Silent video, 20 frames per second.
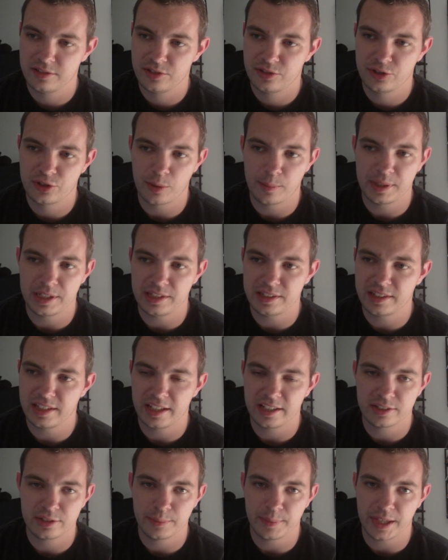So many
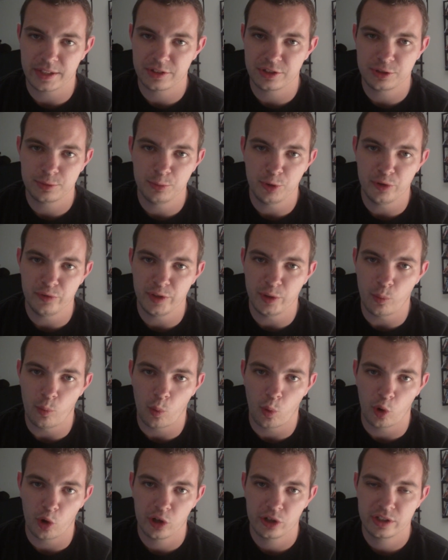things about this movie
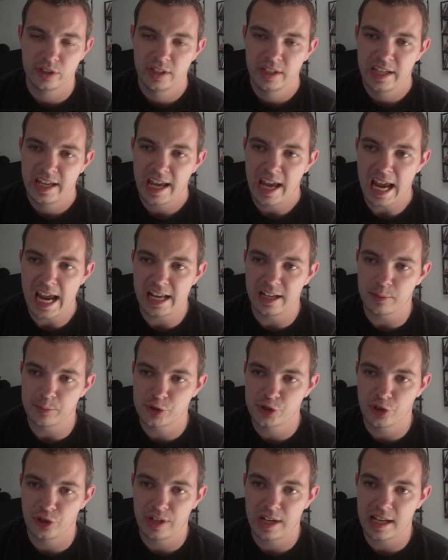worked, and I'm
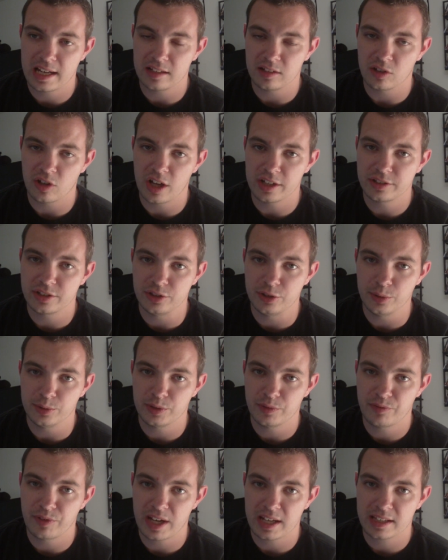sure it had a lot to do
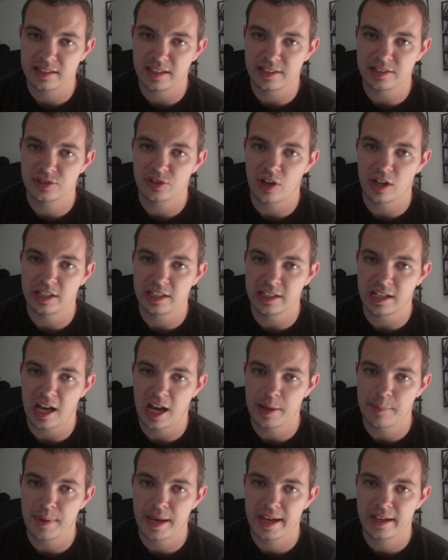with the fact that I saw it in
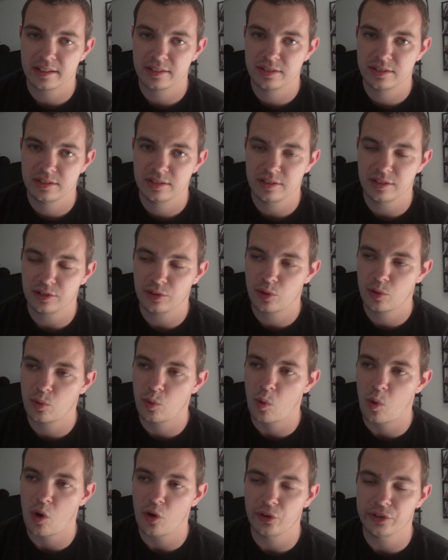IMAX. The
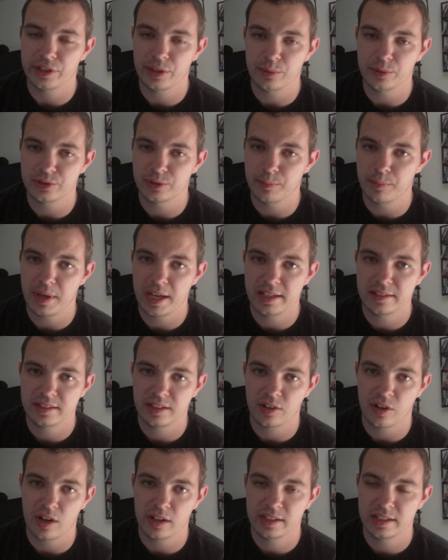quality was
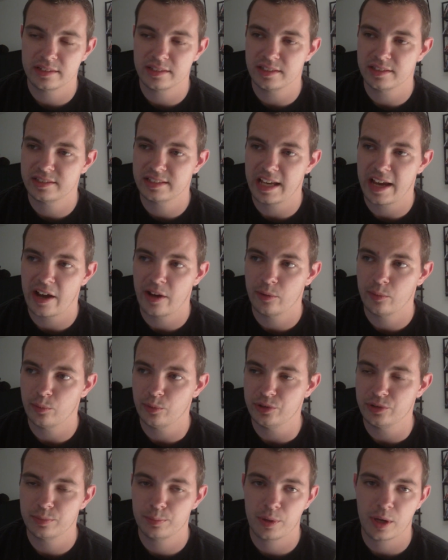amazing on it. The sound
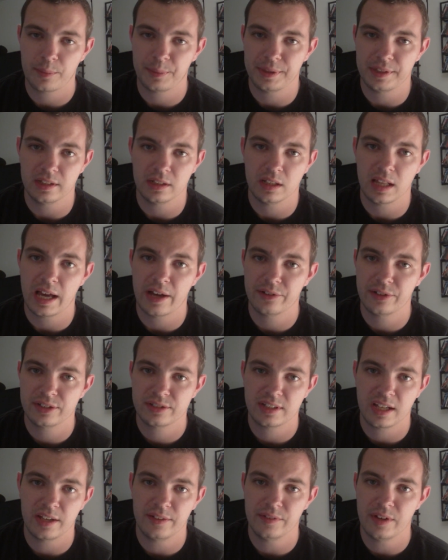was probably the
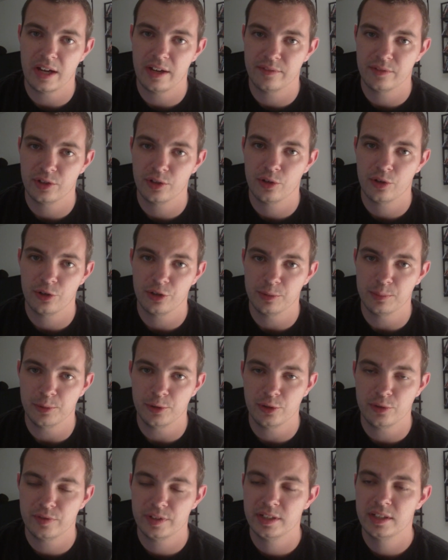loudest I've ever heard a
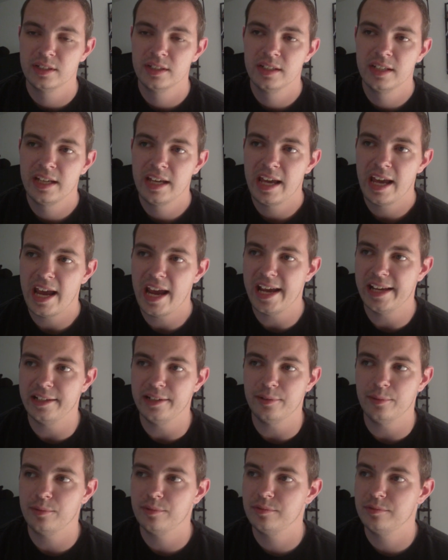movie, and
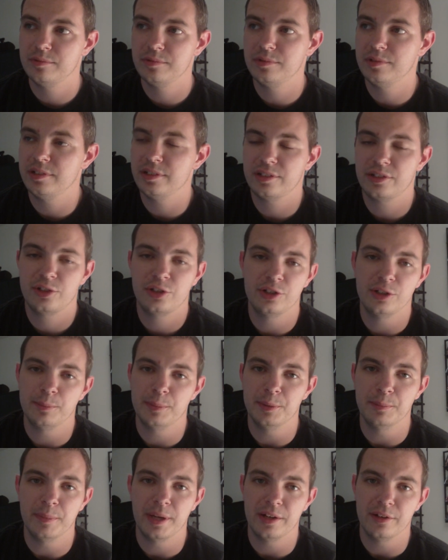it couldn't have
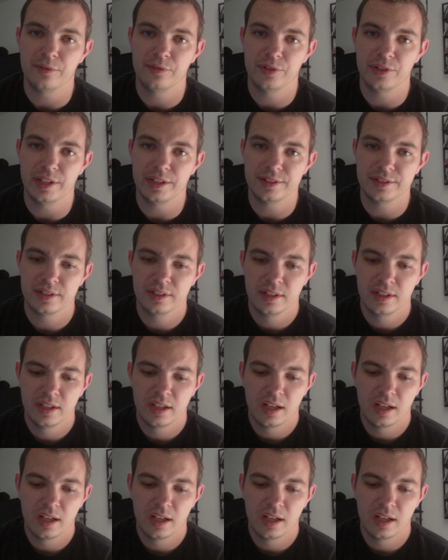been better for this.